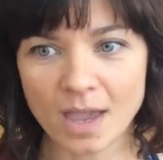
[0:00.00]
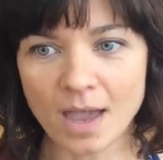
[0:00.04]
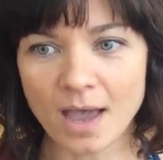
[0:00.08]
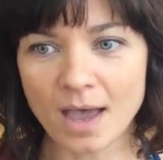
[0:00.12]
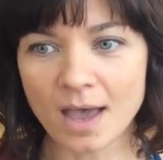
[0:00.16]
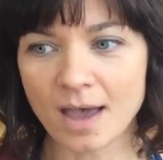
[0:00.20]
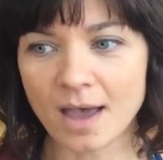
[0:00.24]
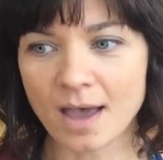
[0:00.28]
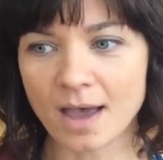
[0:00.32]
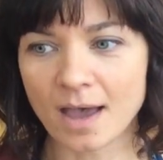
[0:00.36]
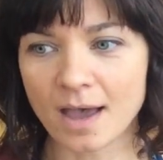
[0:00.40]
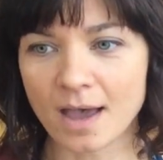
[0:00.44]

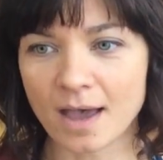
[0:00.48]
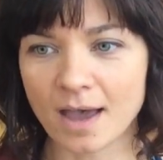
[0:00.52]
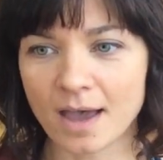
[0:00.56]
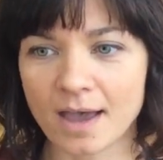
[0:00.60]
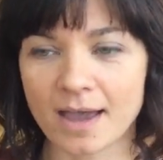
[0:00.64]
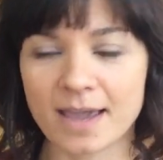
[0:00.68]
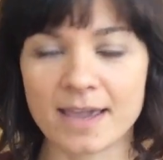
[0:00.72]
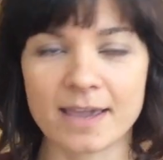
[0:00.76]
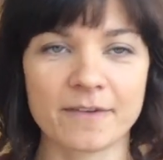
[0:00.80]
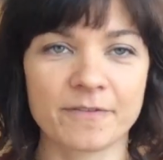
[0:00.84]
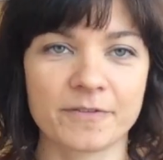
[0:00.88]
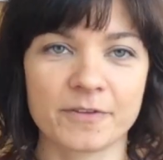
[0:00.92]

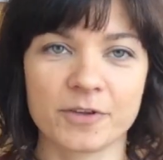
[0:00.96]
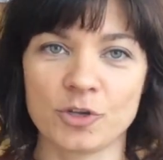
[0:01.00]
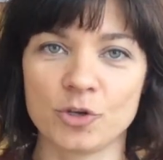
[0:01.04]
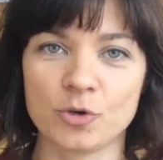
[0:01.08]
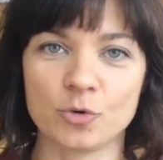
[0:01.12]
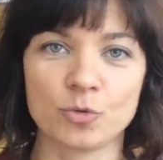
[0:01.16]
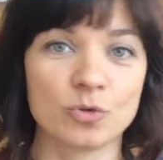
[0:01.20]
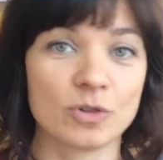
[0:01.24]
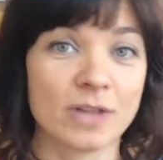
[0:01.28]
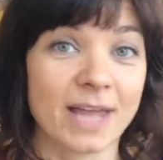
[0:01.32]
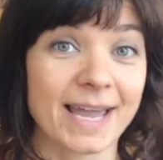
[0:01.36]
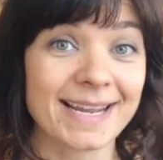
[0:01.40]
if
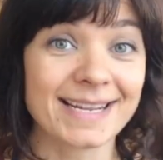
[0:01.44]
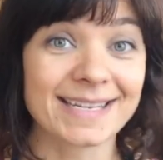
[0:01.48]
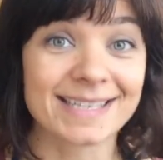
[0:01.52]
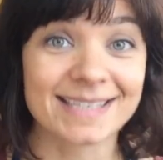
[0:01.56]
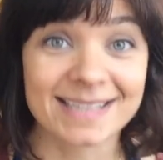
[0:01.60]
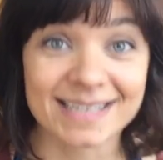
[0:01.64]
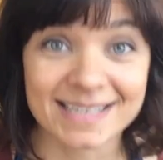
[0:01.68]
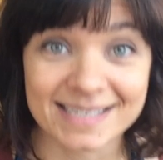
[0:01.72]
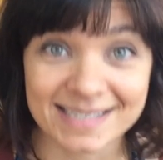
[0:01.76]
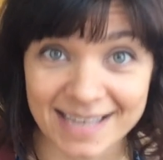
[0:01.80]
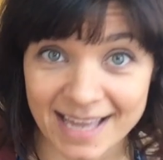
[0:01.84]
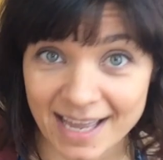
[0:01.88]
you liked
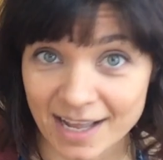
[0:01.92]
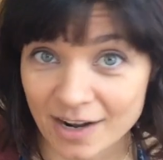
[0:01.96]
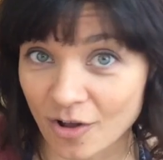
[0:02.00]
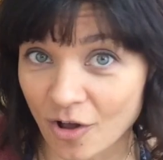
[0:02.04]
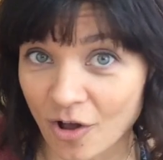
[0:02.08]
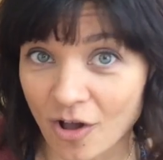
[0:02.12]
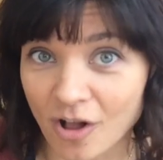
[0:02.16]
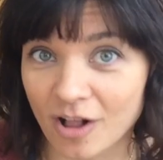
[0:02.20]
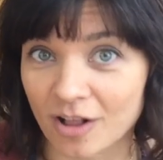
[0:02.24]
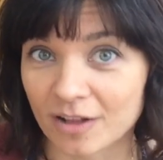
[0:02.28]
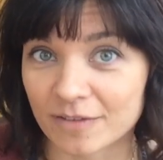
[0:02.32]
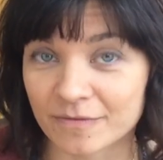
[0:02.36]
this at
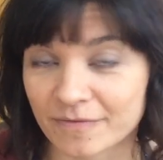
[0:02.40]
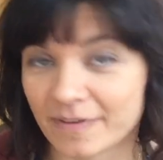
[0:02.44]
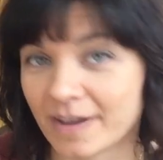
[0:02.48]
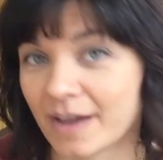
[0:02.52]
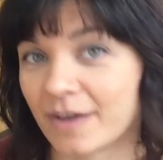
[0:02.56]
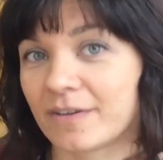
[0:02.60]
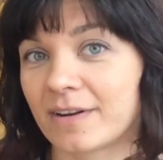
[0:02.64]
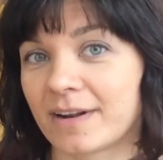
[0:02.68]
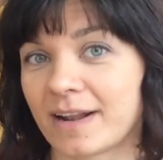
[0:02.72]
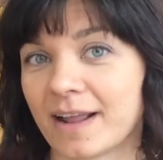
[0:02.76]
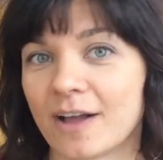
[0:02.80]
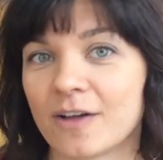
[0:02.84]
all and
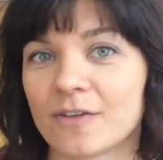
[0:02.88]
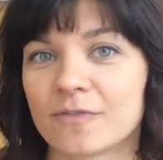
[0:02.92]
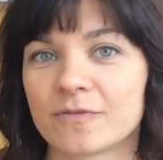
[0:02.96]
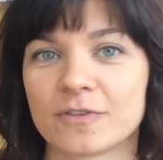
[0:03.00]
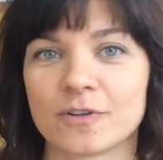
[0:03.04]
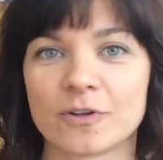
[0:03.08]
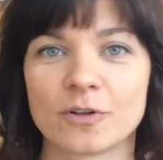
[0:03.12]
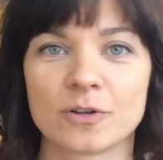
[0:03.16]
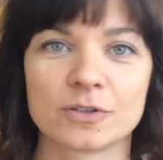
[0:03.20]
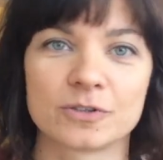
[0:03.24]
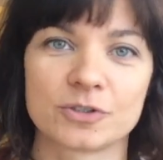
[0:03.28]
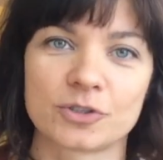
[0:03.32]
found it
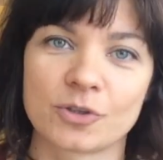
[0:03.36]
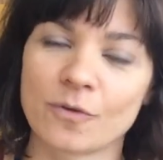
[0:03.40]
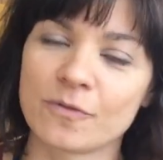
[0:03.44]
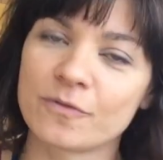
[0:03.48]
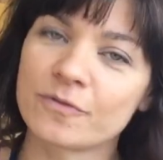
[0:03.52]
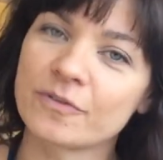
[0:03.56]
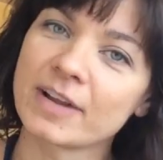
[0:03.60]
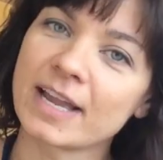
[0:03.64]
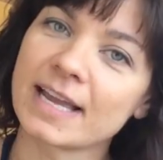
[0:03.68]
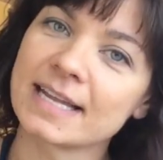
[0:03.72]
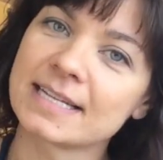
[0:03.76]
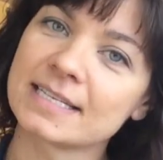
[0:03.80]
helpful, don't
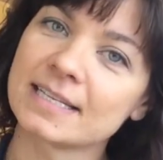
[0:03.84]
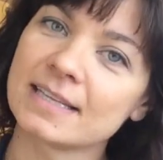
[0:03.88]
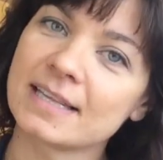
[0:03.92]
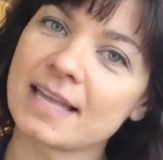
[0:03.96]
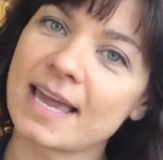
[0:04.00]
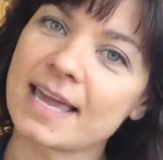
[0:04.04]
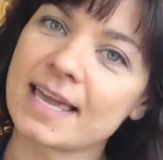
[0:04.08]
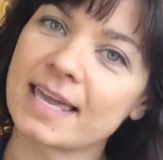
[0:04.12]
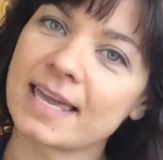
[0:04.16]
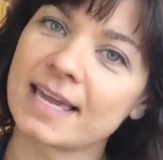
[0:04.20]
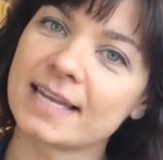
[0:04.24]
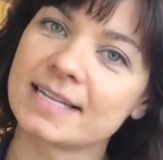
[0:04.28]
forget to
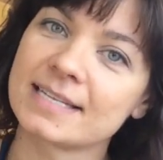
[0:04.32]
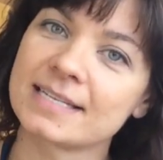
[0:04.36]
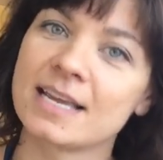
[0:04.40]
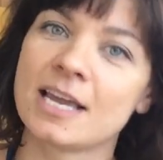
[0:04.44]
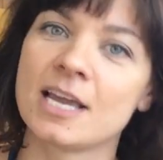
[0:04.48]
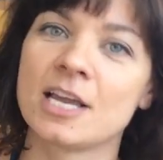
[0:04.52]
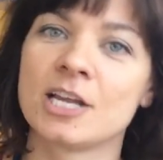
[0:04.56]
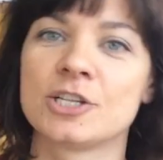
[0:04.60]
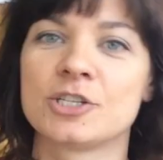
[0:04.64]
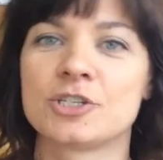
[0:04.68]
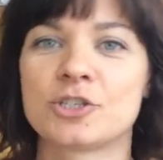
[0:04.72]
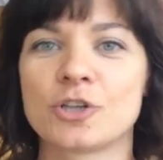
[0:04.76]
like it.
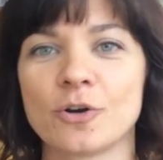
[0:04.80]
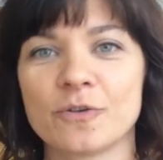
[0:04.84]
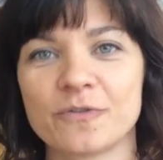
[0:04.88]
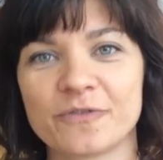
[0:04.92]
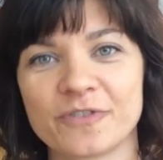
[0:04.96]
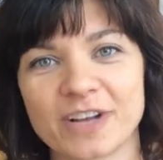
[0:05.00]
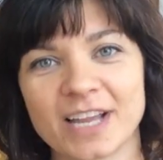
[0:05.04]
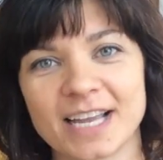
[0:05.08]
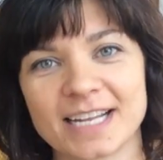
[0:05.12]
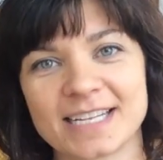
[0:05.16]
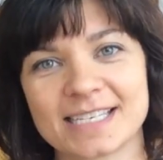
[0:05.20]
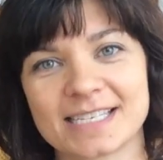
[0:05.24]
Don't
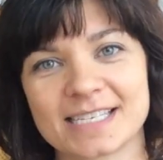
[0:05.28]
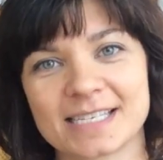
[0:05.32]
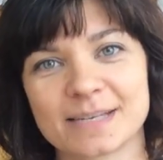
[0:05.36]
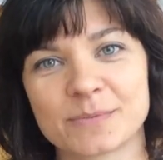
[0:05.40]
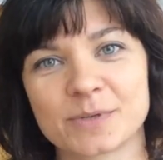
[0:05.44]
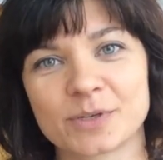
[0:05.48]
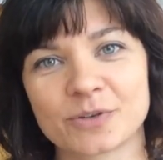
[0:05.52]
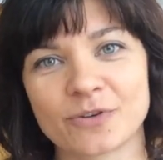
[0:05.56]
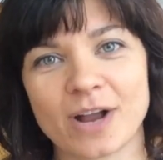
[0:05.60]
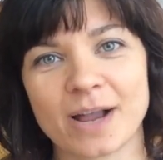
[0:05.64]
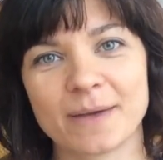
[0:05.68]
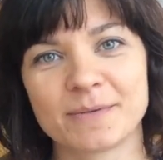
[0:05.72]
forget to
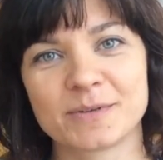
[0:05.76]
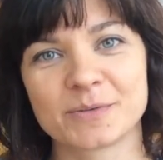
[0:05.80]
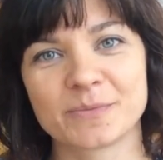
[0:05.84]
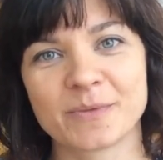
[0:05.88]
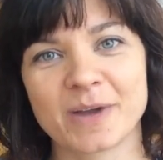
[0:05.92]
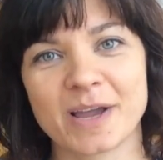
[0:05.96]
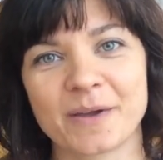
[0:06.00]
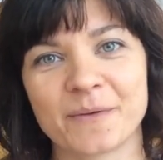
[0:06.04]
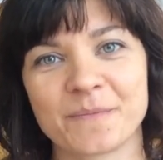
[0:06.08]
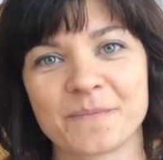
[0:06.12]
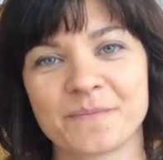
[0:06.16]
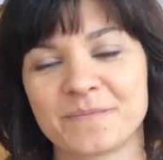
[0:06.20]
subscribe to
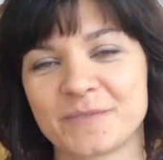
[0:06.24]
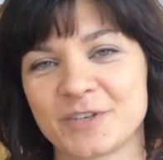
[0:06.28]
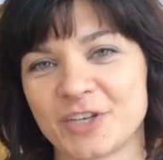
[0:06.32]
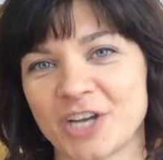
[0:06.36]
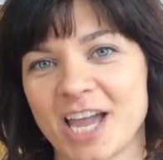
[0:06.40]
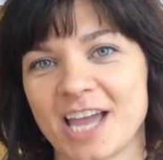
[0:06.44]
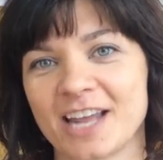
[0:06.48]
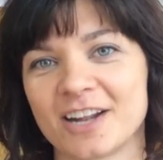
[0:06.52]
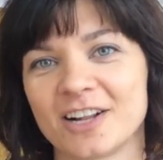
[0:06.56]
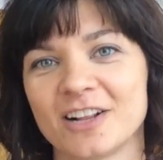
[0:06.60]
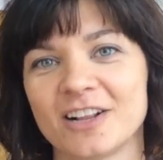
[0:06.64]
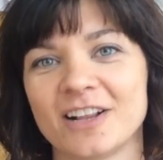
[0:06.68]
my
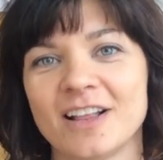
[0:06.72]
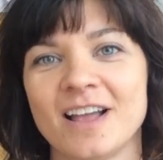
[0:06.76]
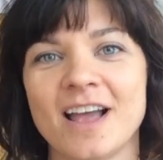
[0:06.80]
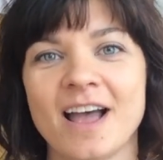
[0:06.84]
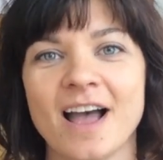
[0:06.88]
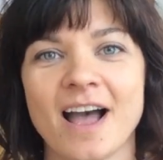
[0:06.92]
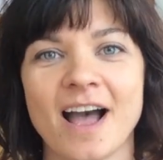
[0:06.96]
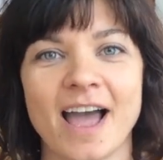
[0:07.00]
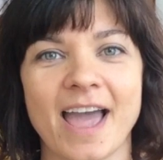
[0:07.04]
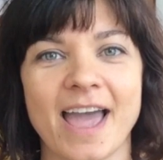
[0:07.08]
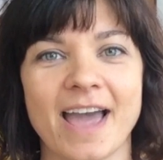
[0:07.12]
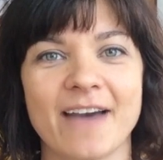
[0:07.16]
channel.
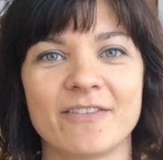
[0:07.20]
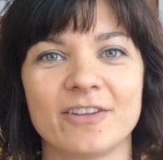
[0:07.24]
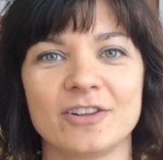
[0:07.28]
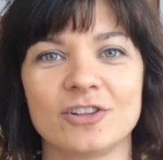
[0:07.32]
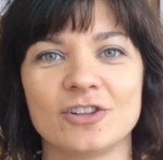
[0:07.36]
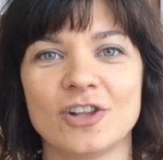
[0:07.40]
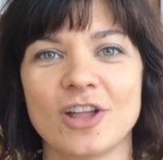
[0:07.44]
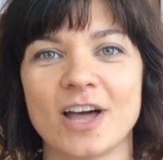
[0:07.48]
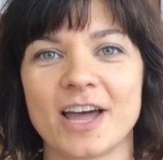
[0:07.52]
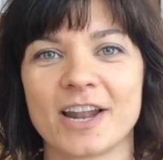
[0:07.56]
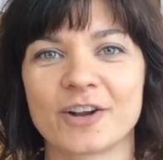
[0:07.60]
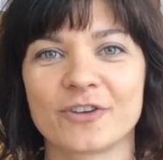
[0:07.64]
I have a
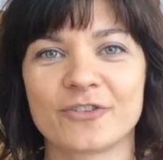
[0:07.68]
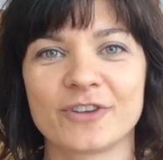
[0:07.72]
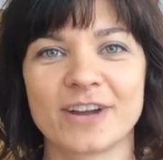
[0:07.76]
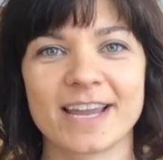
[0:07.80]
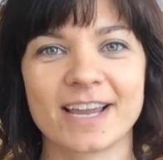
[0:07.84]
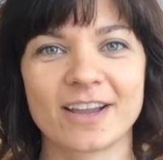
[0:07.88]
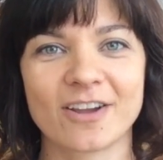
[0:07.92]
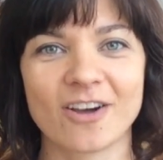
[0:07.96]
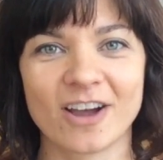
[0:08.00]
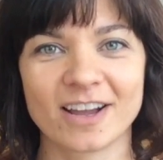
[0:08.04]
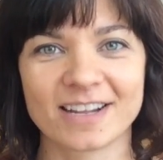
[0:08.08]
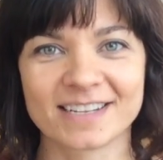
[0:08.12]
lot of
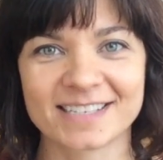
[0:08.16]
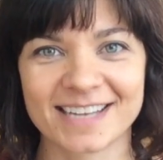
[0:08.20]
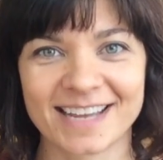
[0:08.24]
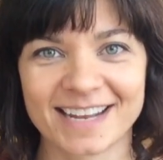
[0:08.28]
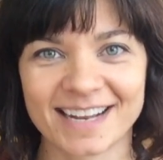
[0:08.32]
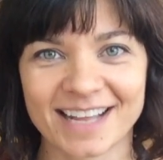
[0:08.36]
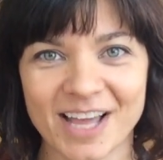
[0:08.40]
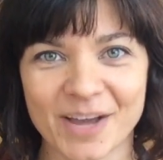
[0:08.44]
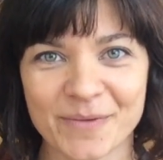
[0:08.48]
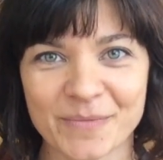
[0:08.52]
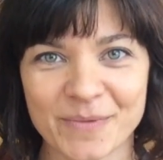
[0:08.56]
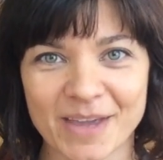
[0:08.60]
great
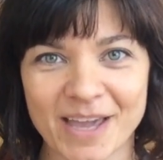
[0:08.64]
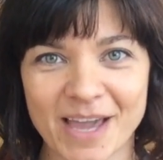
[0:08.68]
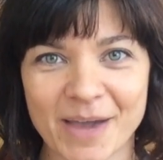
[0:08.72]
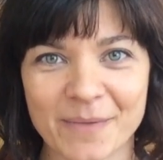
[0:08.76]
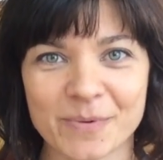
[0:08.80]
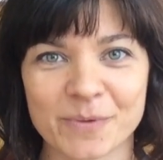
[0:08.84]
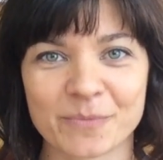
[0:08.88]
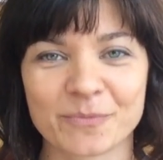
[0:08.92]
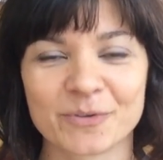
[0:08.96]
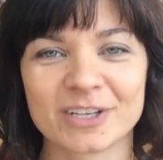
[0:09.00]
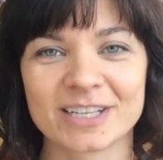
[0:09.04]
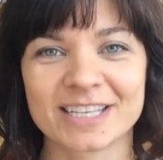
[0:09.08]
content coming
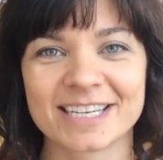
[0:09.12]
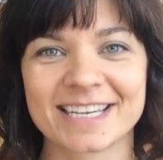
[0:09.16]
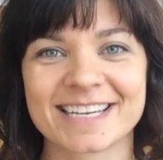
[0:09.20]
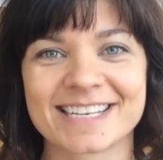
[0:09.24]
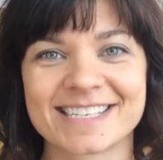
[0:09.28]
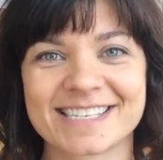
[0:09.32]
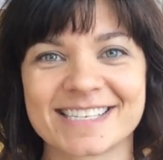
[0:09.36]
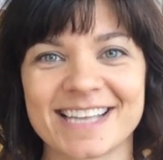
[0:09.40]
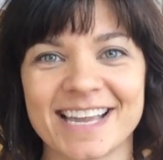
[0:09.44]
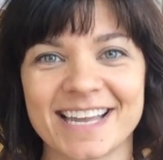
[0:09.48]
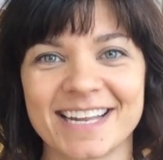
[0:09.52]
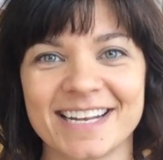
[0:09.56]
up. I'm really
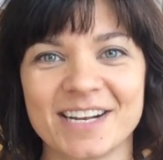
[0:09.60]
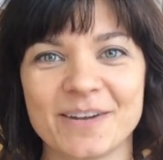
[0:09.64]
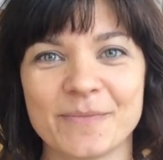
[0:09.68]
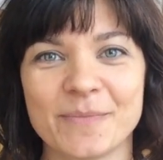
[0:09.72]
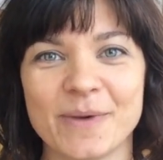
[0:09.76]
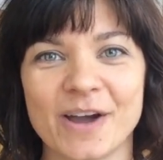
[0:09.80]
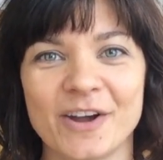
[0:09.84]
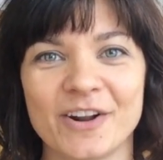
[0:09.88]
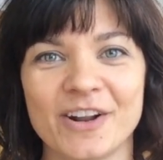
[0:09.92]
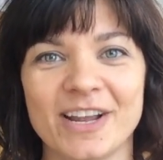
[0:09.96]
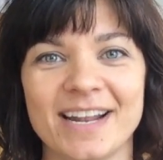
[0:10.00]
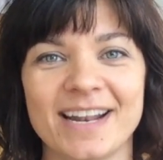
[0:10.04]
excited
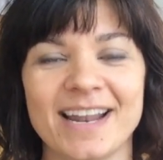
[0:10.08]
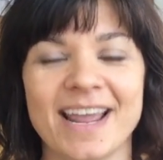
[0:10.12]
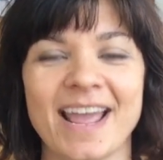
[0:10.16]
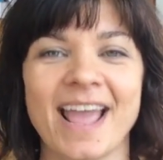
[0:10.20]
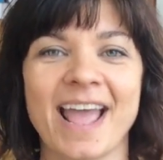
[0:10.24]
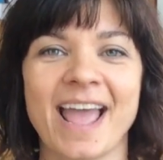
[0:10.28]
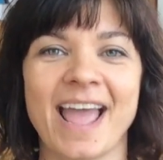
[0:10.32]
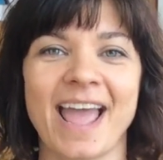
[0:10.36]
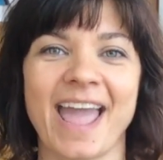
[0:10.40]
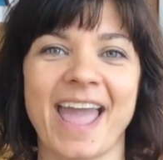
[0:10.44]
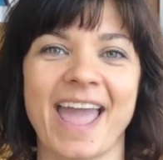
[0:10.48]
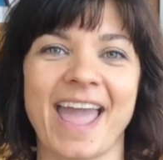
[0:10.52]
about it.
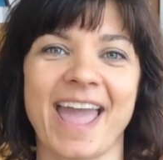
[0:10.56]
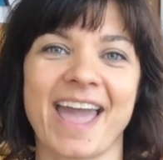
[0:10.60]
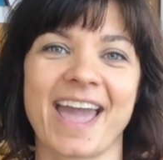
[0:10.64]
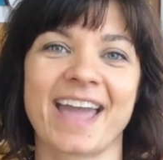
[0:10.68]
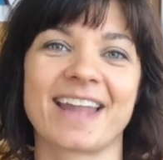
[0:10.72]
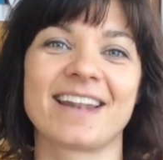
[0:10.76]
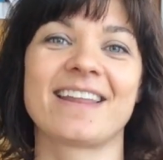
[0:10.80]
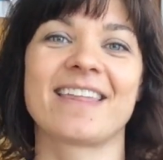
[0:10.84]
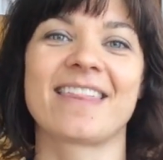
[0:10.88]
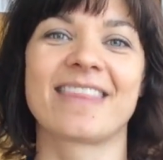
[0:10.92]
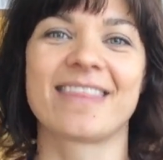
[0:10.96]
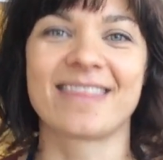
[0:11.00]

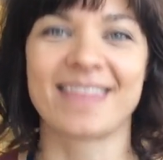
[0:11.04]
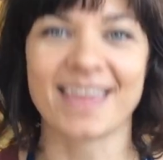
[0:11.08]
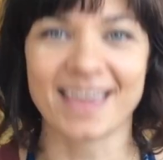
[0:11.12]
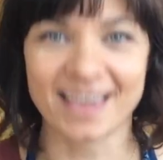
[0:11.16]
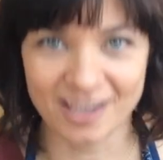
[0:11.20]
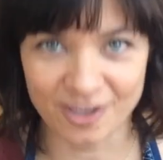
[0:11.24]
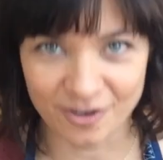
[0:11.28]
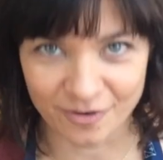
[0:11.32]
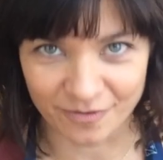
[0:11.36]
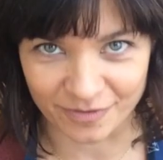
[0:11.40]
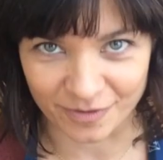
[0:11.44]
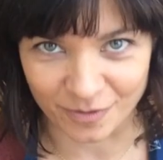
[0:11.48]
And
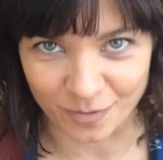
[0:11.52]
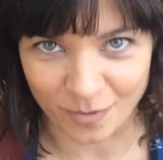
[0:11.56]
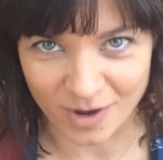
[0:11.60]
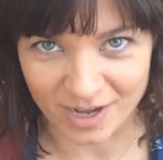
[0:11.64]
thank you for